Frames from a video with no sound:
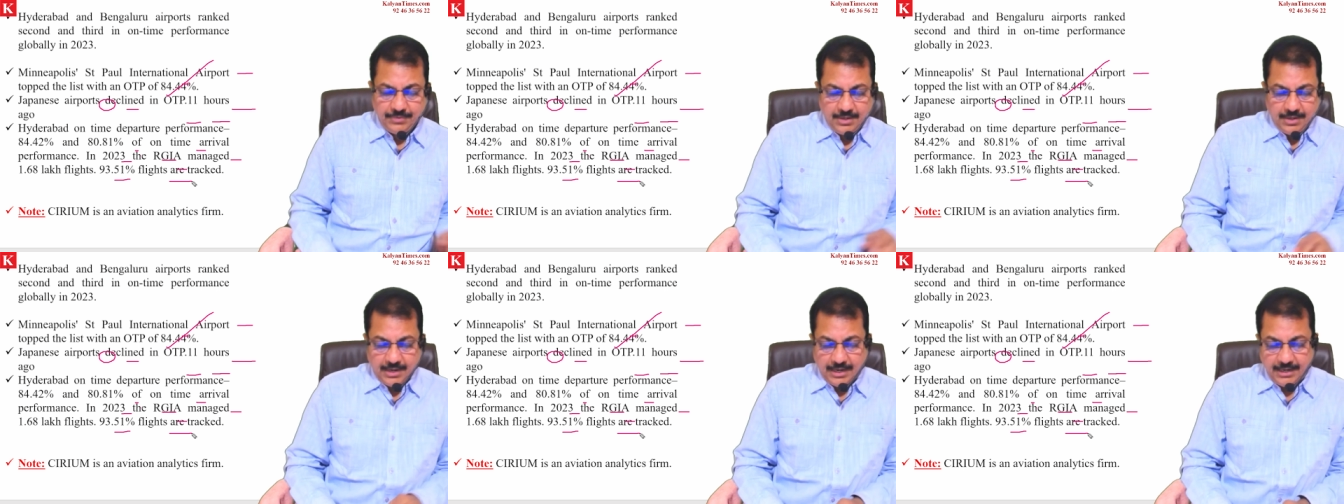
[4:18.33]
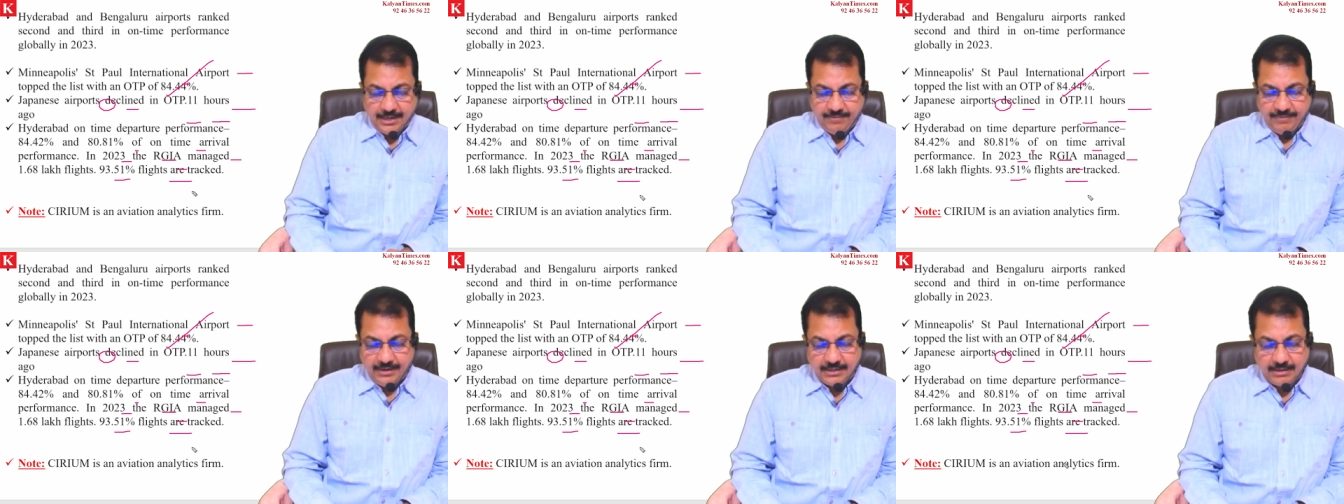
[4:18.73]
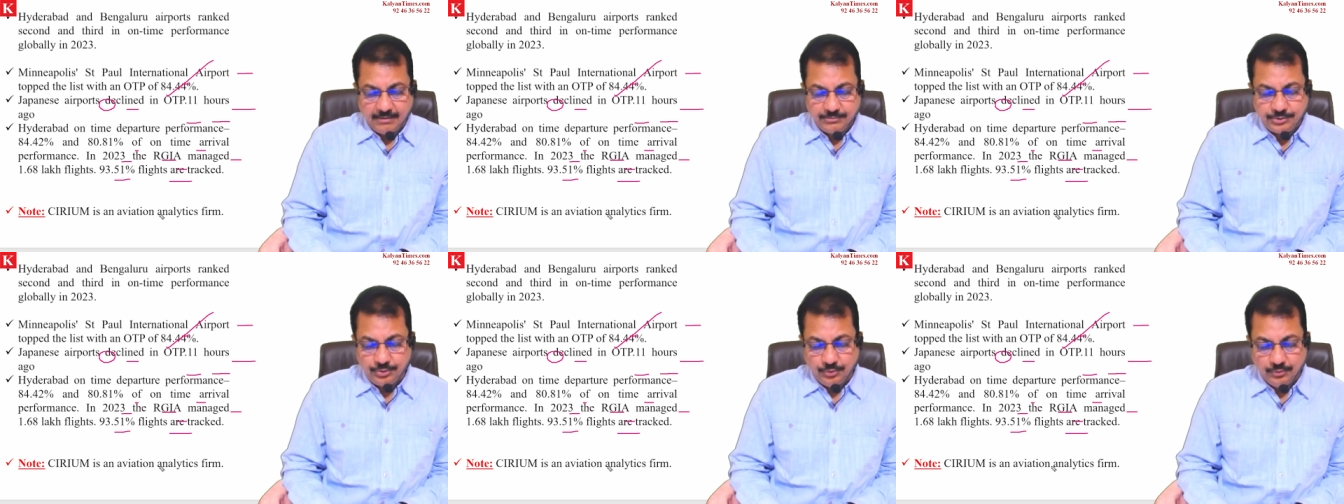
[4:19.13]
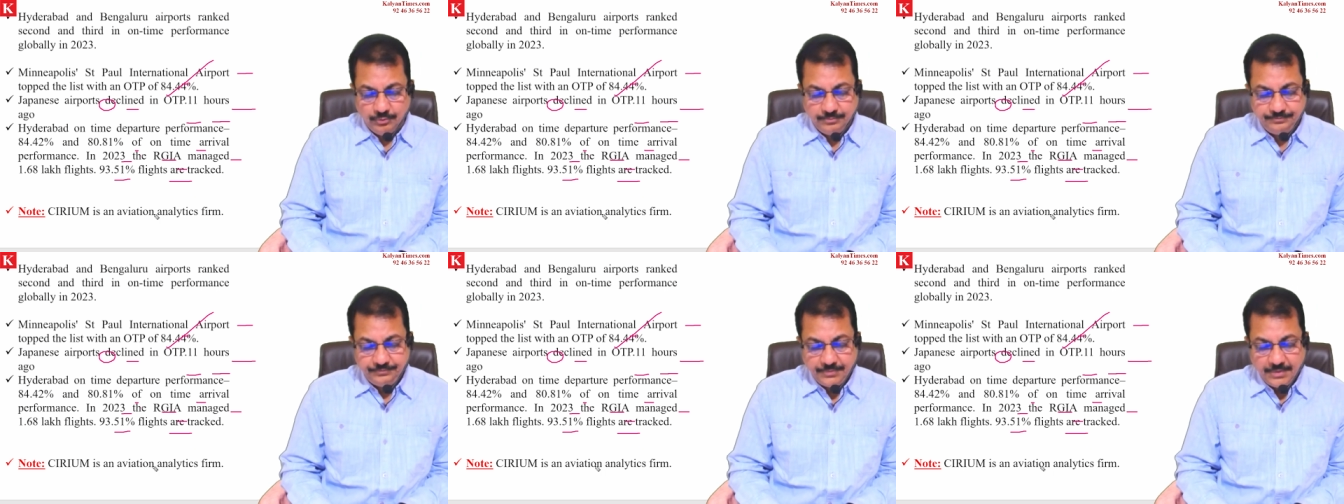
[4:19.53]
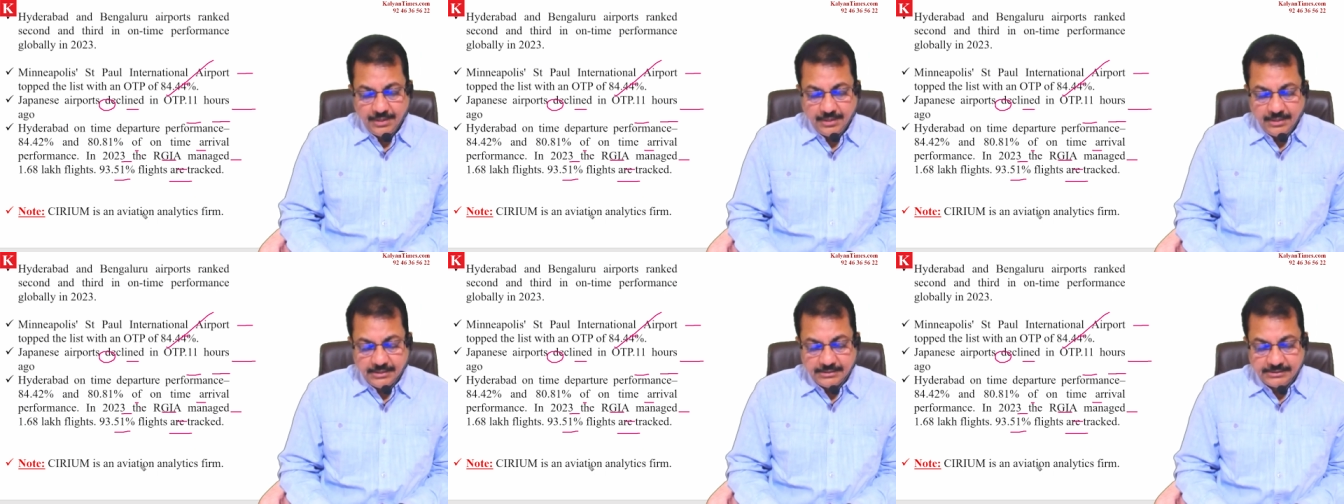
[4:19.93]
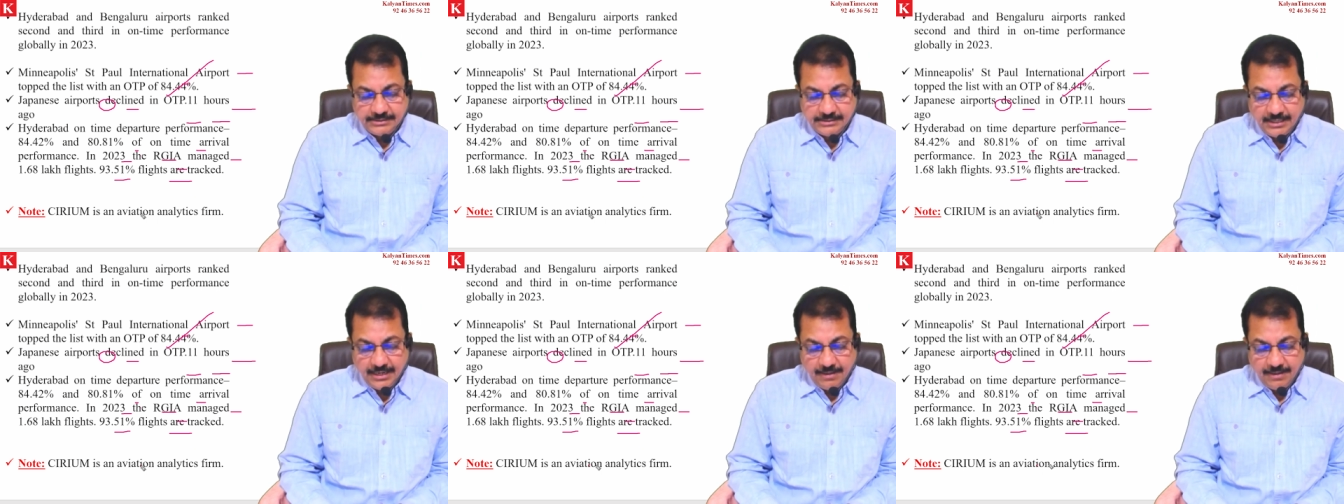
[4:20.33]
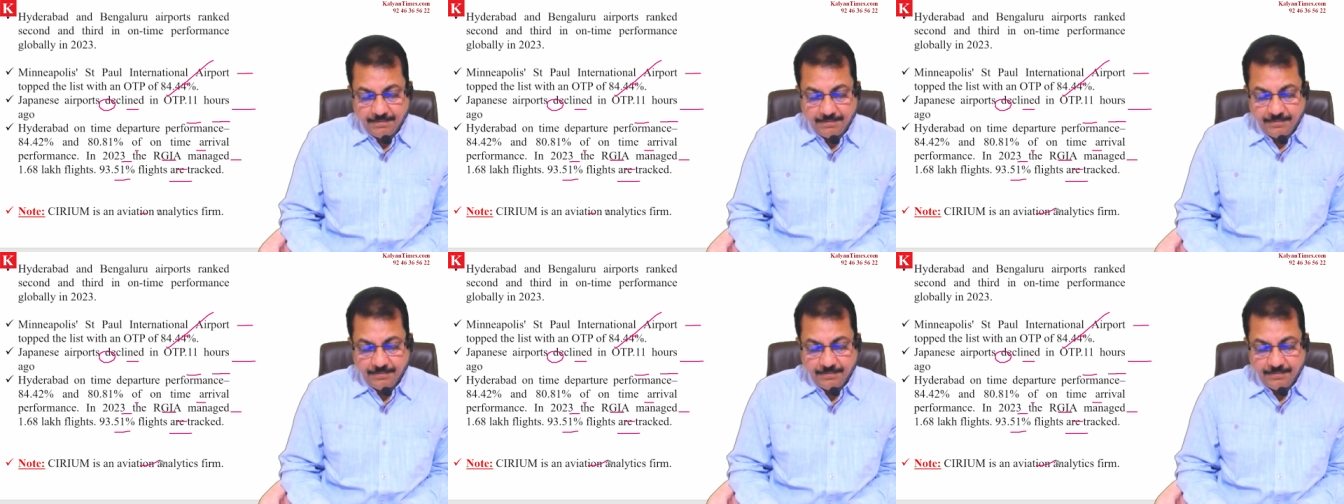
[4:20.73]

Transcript: and when it comes to Cirium